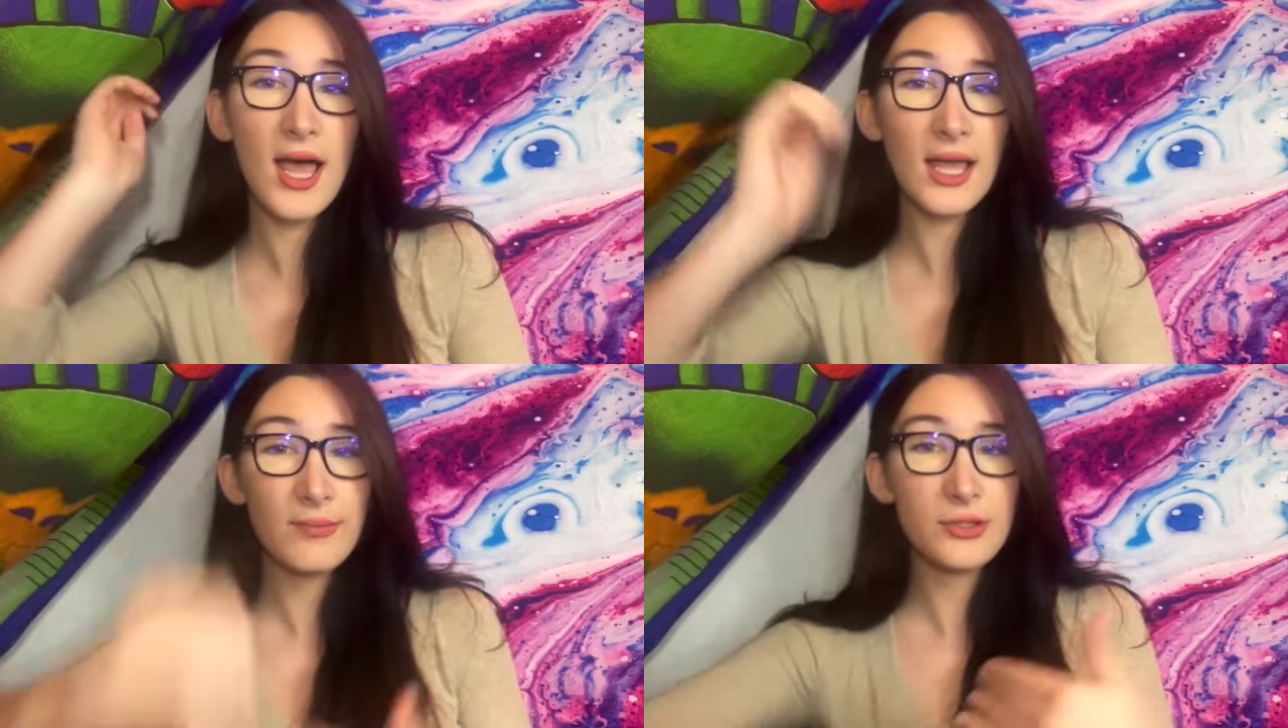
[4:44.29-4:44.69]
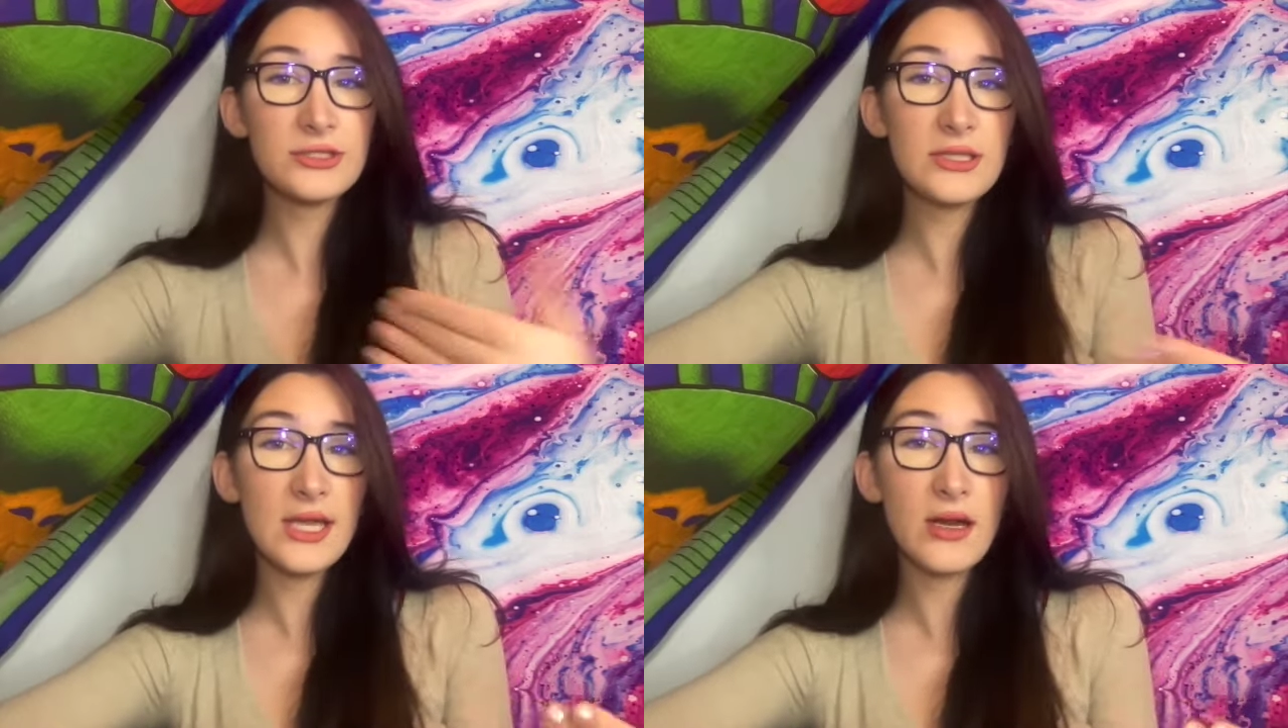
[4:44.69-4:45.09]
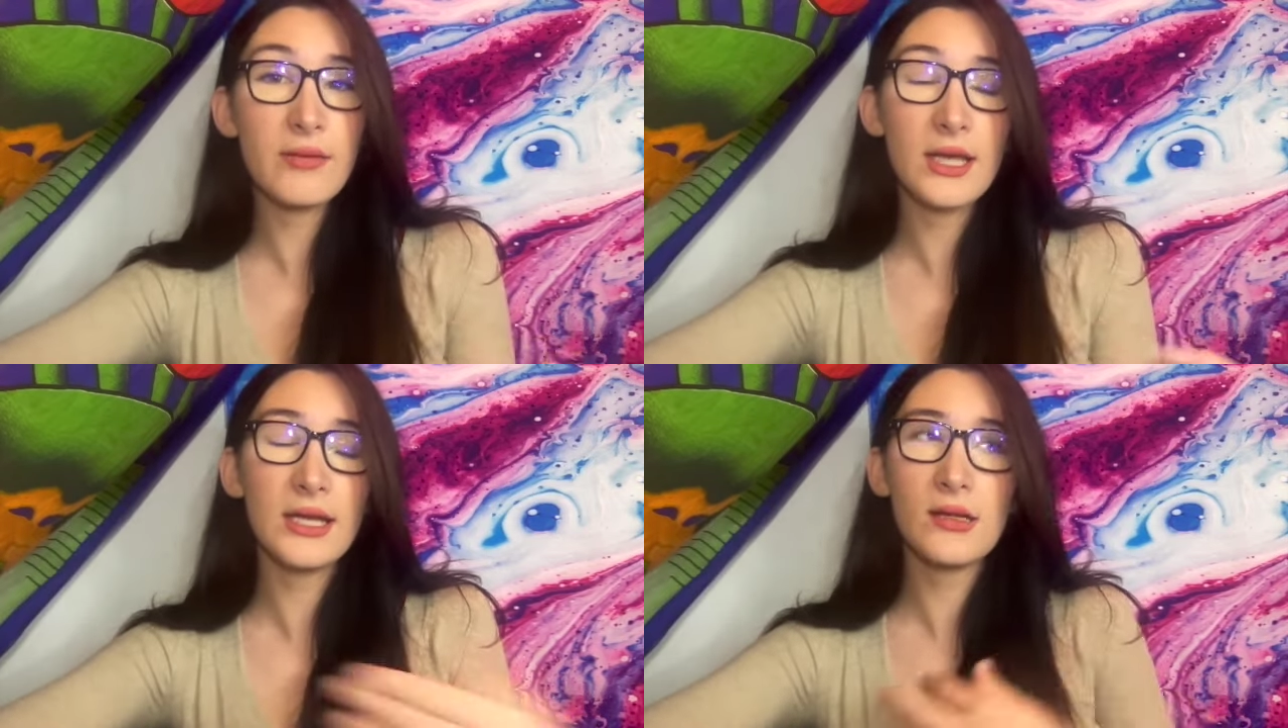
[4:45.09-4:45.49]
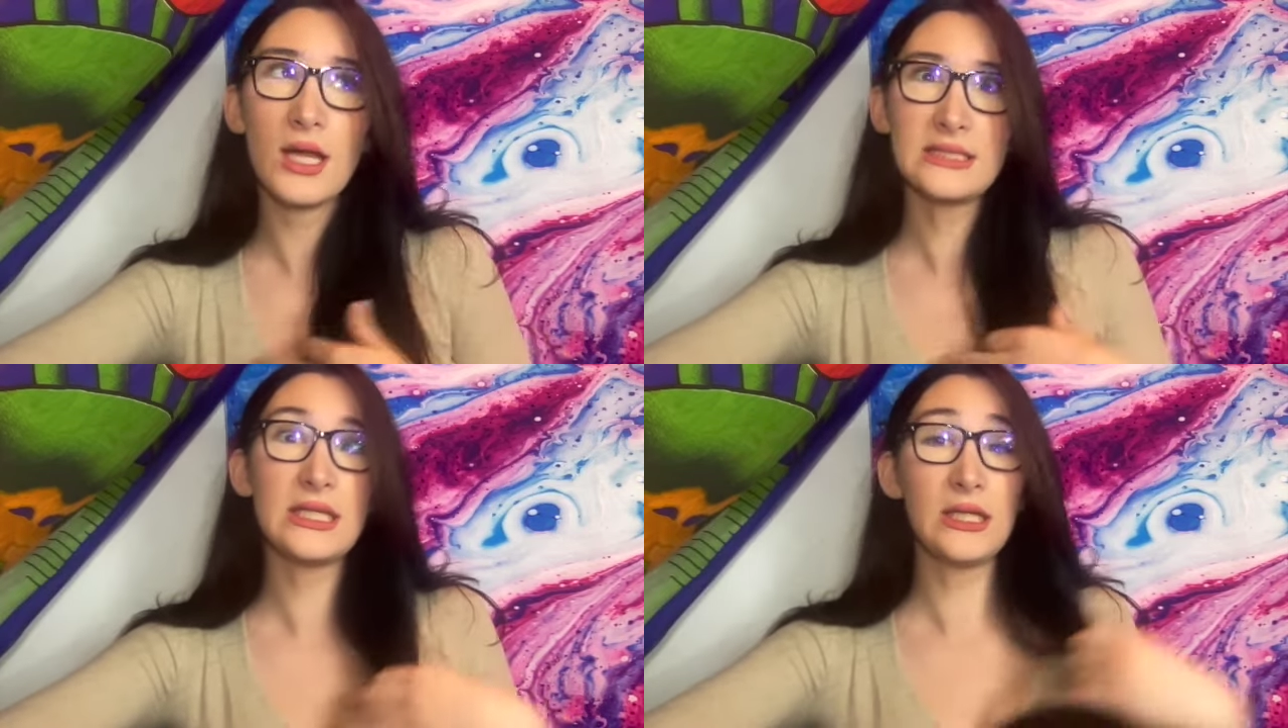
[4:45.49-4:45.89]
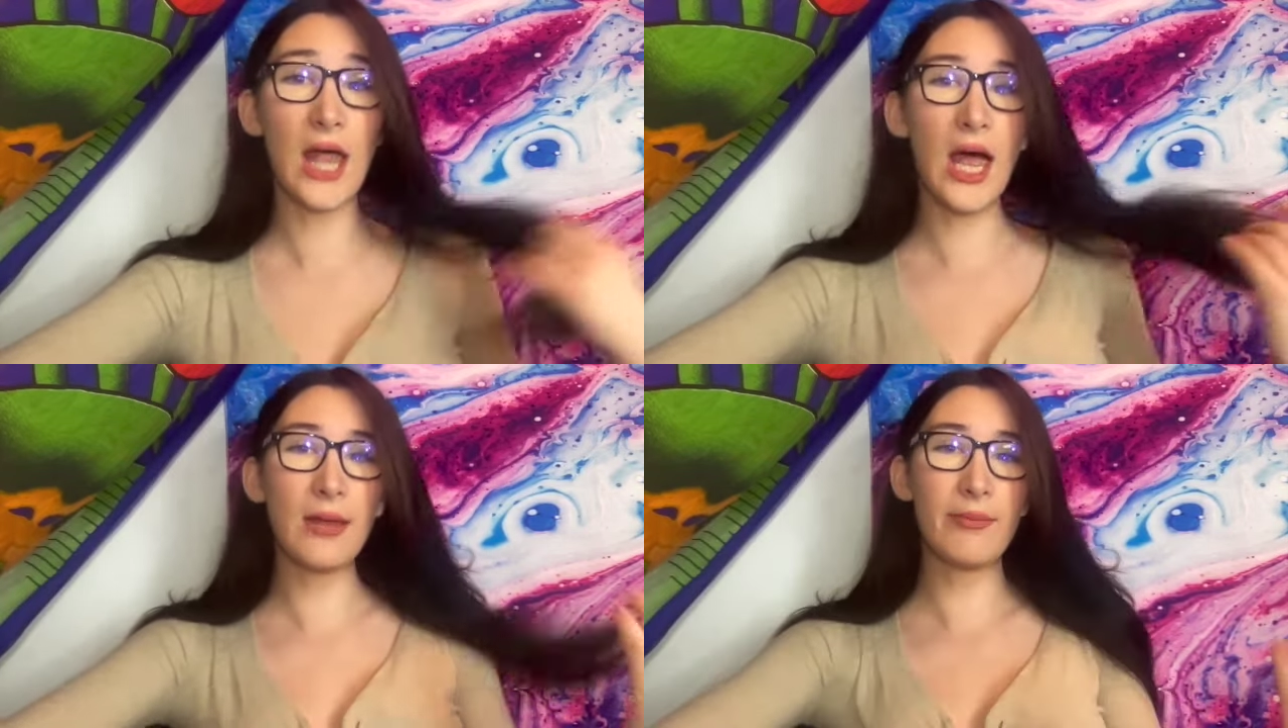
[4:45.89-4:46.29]
I personally care about getting clocked a
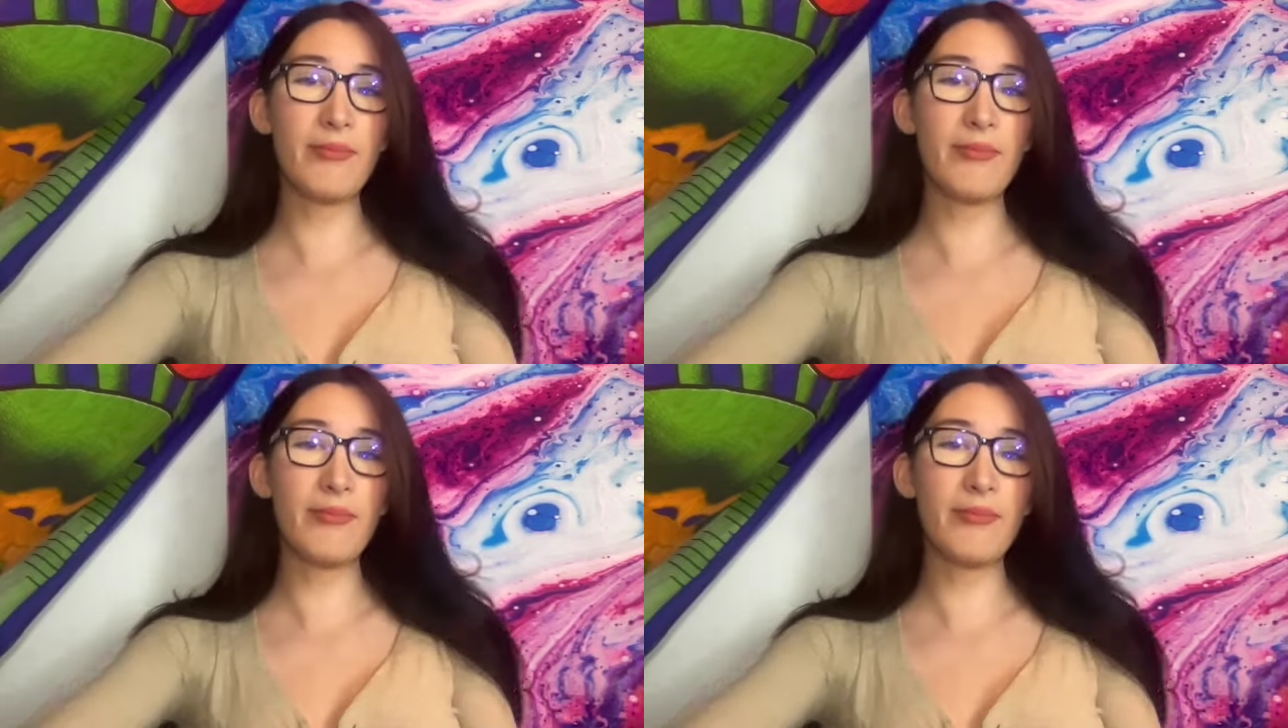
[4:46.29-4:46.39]
lot,